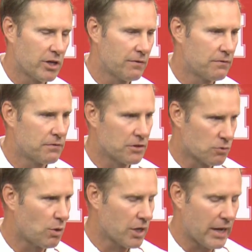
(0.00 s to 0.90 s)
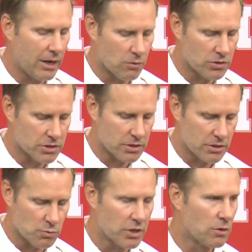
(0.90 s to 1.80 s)
we have the 20 hours,
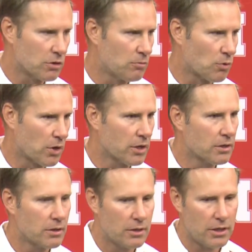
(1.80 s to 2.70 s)
is we go in the morning,